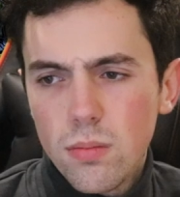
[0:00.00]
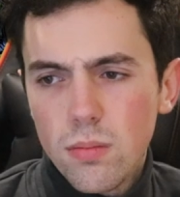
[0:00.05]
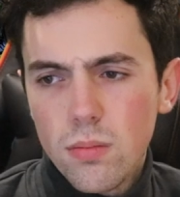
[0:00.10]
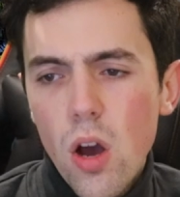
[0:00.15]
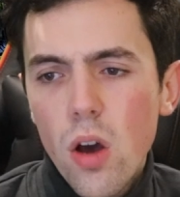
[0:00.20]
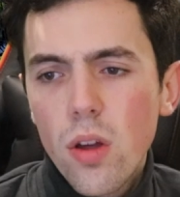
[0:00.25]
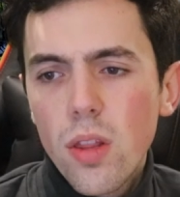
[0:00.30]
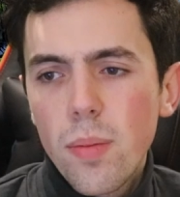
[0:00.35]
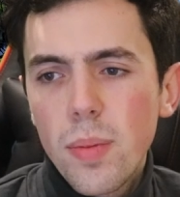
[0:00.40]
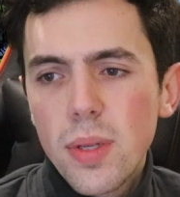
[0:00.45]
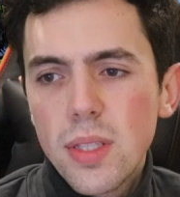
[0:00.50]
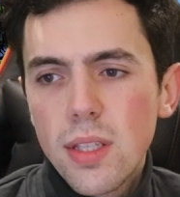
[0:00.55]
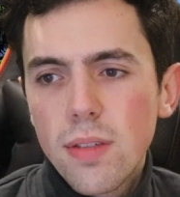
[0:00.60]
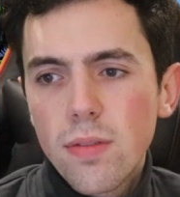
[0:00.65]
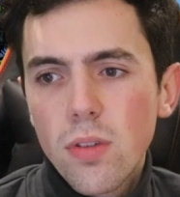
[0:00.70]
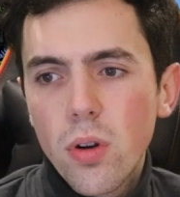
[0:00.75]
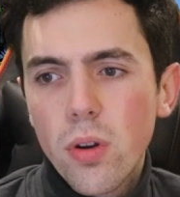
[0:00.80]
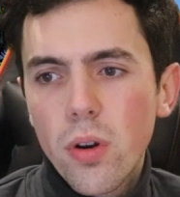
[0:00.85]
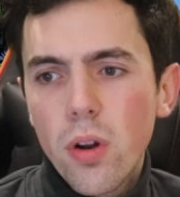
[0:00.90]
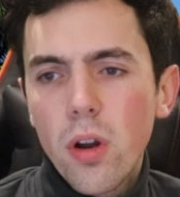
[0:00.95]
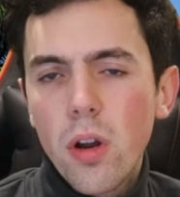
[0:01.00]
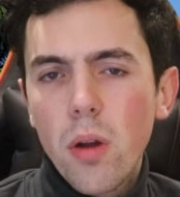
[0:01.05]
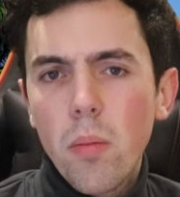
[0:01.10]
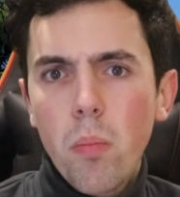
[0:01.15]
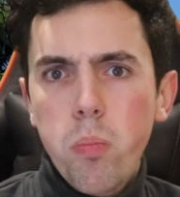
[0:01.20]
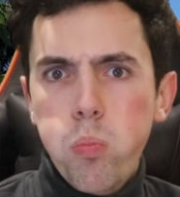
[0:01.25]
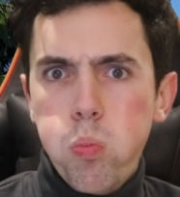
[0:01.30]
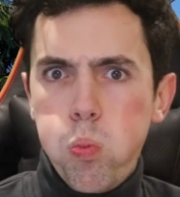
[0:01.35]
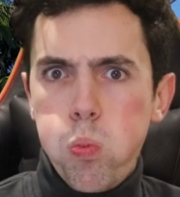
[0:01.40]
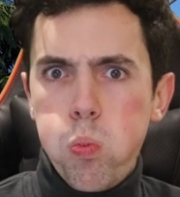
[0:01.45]
Oh, that means they've gone home.
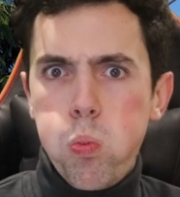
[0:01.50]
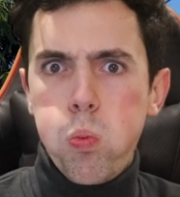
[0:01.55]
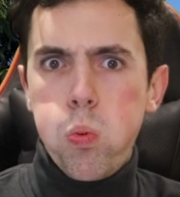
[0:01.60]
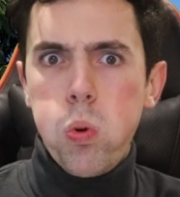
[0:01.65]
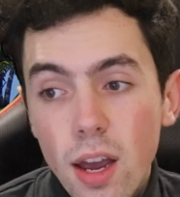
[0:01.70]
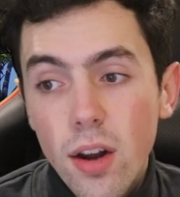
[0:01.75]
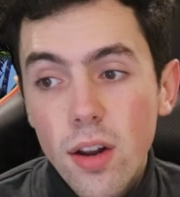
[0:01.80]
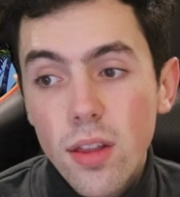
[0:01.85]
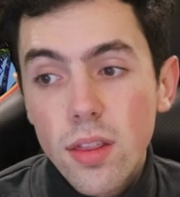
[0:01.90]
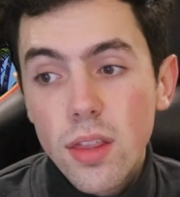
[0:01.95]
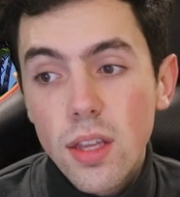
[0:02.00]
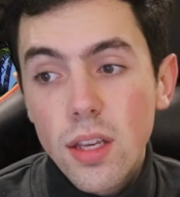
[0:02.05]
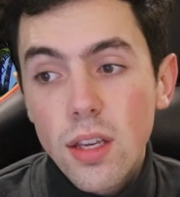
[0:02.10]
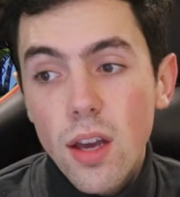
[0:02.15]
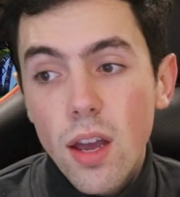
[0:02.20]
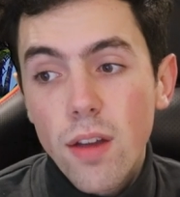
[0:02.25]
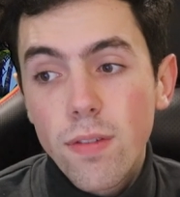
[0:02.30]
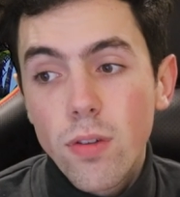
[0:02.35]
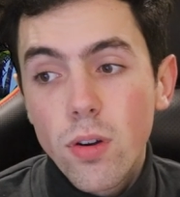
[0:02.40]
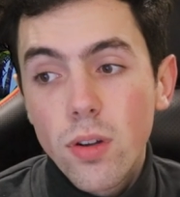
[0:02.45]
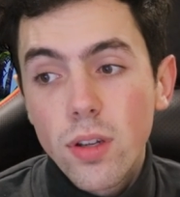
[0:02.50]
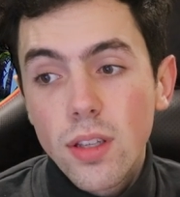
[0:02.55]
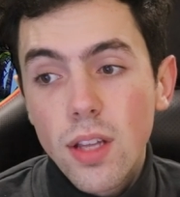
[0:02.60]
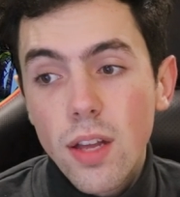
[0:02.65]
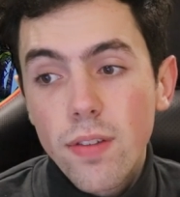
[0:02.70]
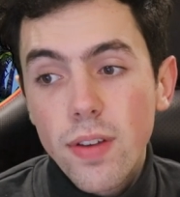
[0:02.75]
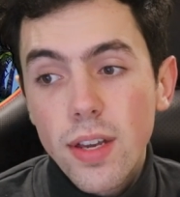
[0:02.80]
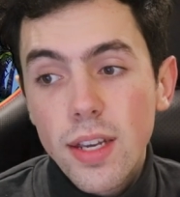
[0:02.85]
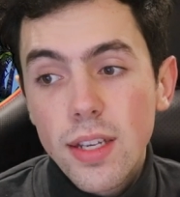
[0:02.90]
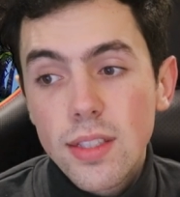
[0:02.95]
I don't think I fall in
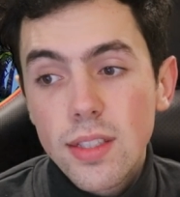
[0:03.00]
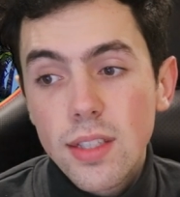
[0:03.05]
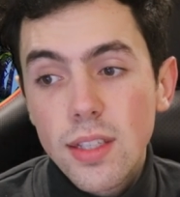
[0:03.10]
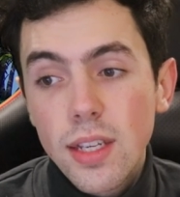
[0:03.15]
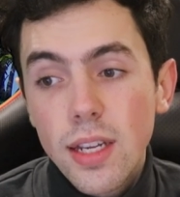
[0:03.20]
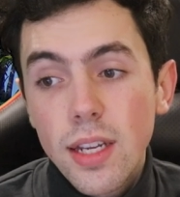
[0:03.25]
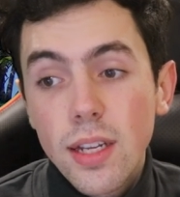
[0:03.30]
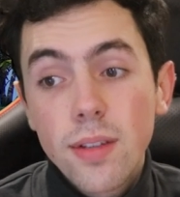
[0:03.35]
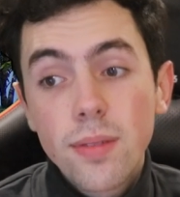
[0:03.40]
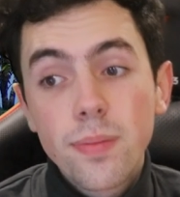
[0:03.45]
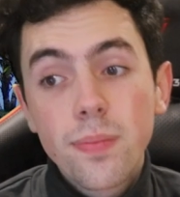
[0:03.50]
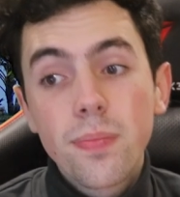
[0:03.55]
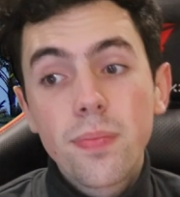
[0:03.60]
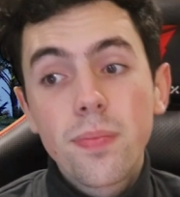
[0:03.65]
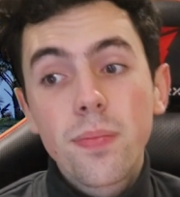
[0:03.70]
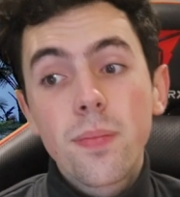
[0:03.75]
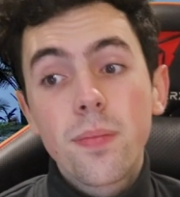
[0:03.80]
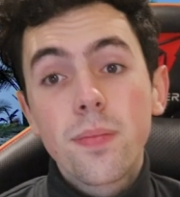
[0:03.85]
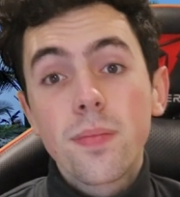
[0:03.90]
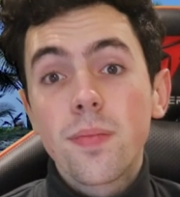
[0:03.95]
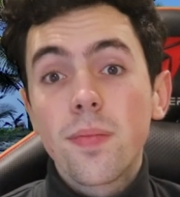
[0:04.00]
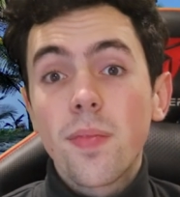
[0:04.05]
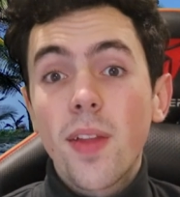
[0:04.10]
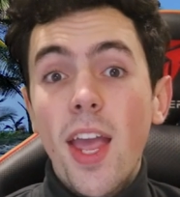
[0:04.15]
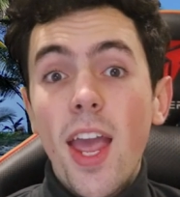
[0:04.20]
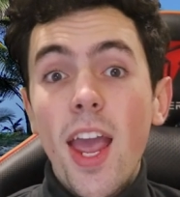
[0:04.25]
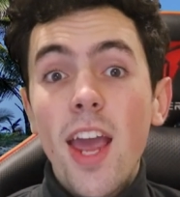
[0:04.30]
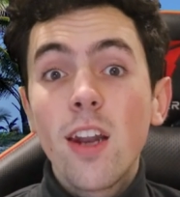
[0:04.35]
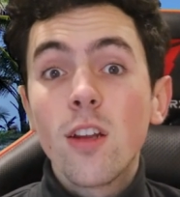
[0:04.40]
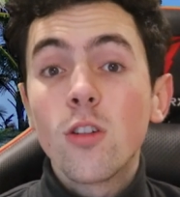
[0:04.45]
love easily
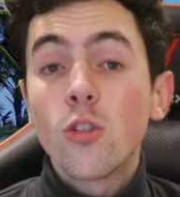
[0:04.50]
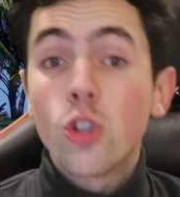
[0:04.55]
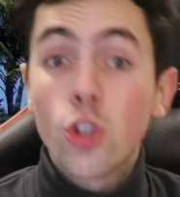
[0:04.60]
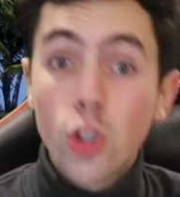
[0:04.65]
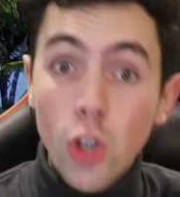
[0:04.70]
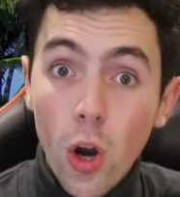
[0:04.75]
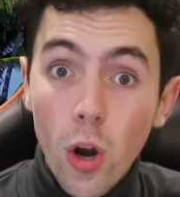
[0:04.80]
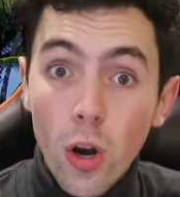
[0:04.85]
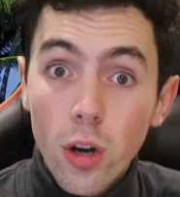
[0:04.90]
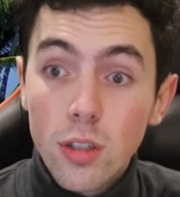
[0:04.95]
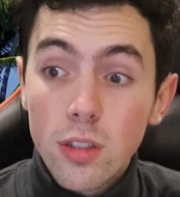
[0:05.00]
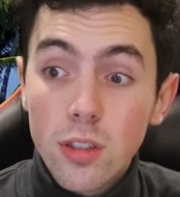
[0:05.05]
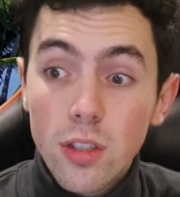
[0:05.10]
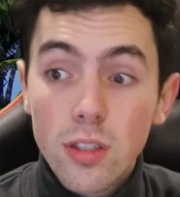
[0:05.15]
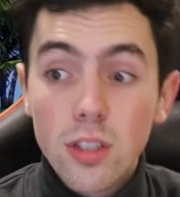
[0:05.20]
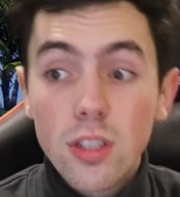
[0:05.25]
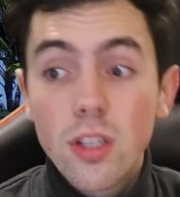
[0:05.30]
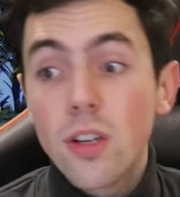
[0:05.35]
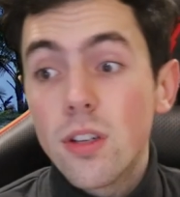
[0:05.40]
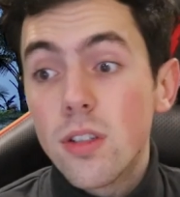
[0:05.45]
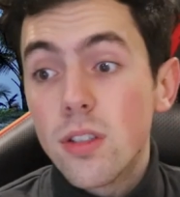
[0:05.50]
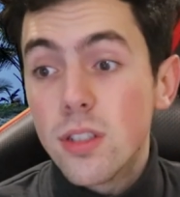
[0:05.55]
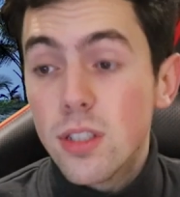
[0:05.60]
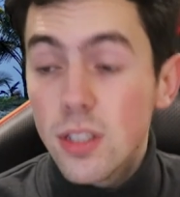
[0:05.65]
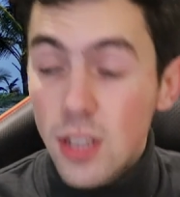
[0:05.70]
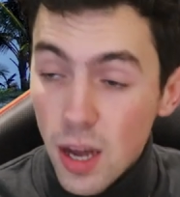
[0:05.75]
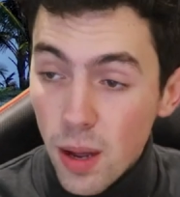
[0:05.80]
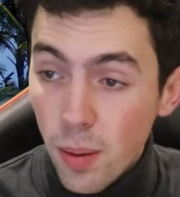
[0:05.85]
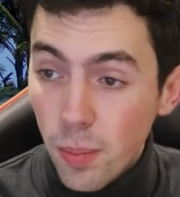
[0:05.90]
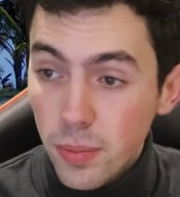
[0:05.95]
and it shows because he got
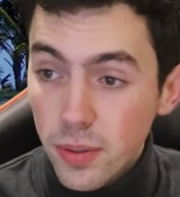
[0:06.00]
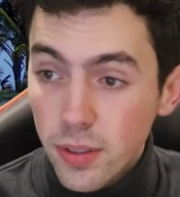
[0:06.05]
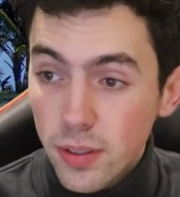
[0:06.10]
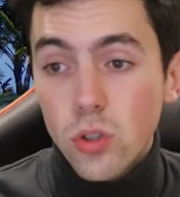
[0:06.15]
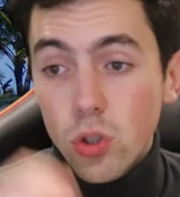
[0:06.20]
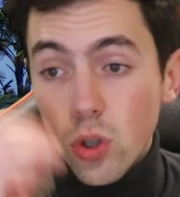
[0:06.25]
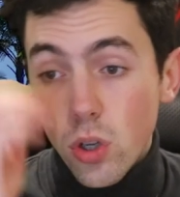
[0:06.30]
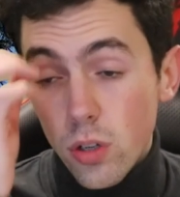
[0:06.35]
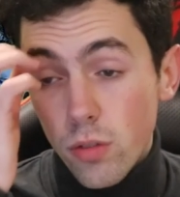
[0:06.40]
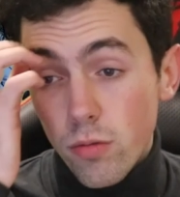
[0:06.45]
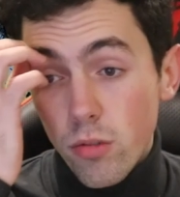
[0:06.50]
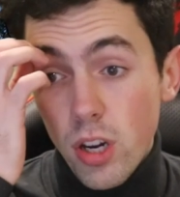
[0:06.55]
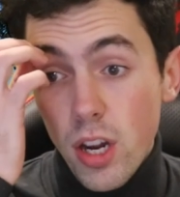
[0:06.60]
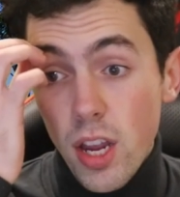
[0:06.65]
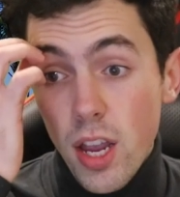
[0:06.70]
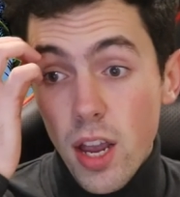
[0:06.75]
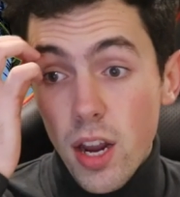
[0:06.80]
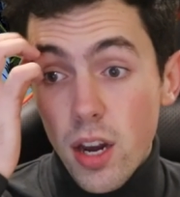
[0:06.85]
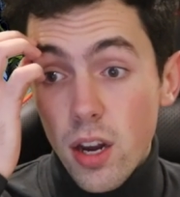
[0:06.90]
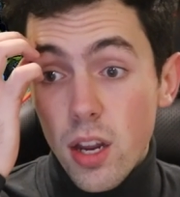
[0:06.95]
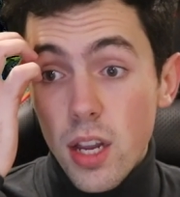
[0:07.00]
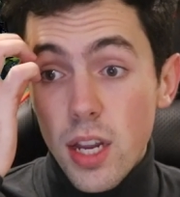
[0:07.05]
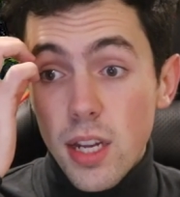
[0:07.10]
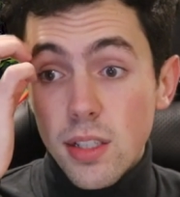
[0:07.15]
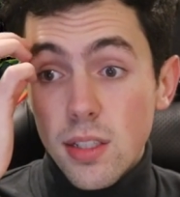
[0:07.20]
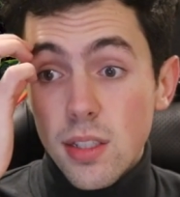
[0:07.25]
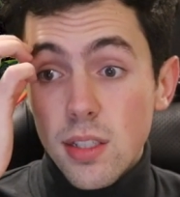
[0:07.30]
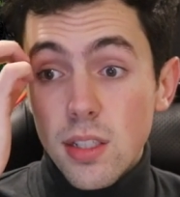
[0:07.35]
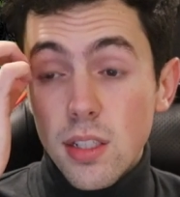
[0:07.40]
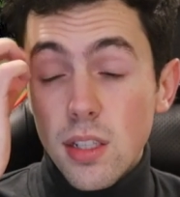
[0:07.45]
dumped. Jourdan Riane,
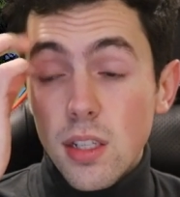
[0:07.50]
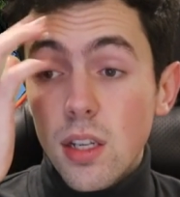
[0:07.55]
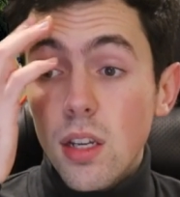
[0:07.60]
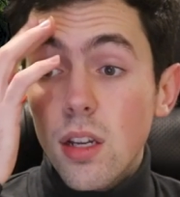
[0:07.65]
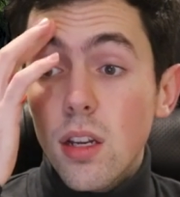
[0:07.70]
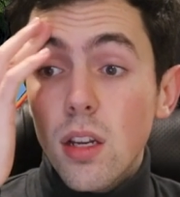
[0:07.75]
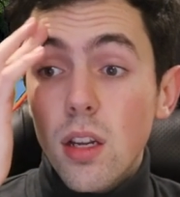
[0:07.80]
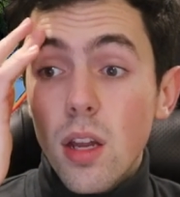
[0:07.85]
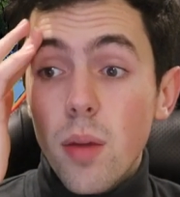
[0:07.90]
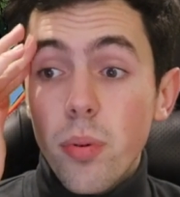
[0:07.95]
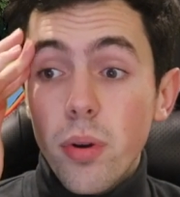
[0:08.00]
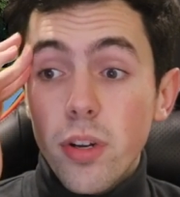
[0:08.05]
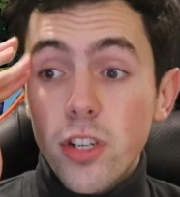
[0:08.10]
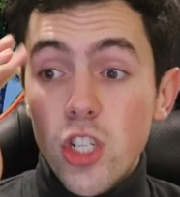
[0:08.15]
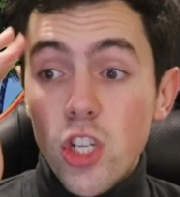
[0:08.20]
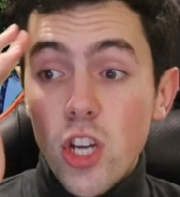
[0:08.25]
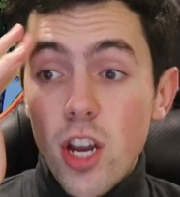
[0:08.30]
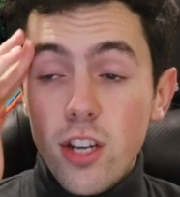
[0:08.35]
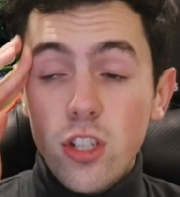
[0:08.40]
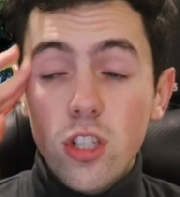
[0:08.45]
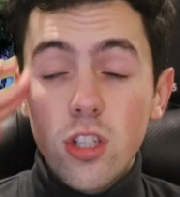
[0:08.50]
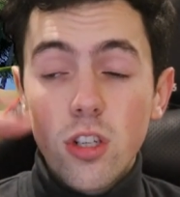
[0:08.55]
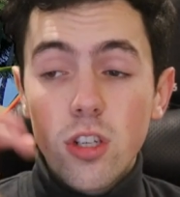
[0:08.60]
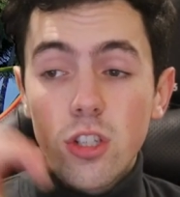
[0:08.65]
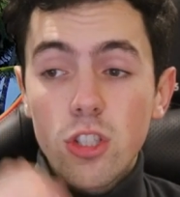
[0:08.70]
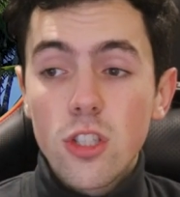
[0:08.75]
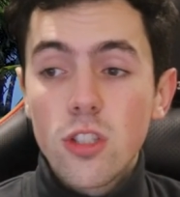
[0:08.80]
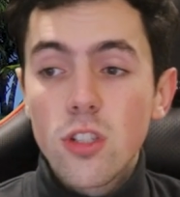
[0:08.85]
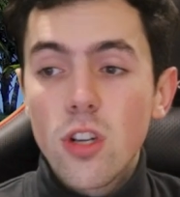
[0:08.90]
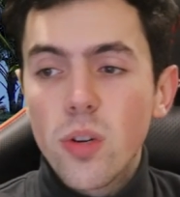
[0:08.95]
instant appreciation
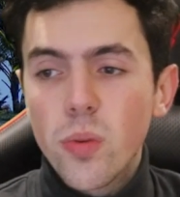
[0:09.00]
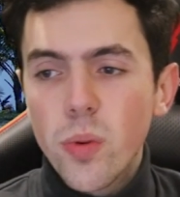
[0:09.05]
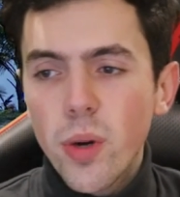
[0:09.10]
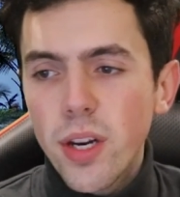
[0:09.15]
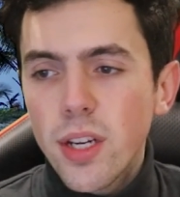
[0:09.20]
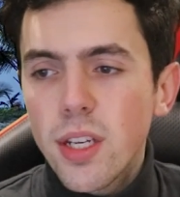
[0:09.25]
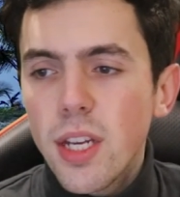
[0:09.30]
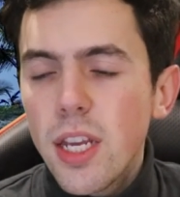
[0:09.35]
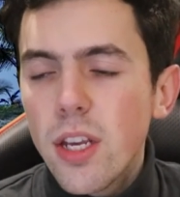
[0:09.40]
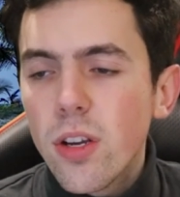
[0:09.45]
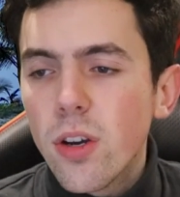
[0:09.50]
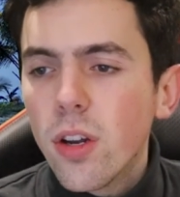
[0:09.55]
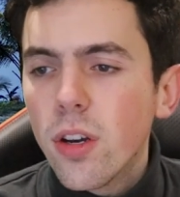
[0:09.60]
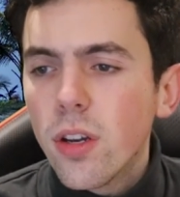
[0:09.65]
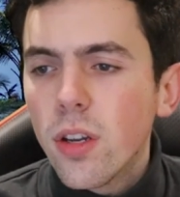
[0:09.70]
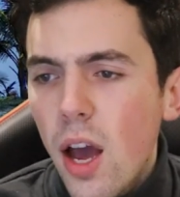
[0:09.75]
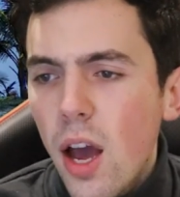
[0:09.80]
because she's not wearing neon.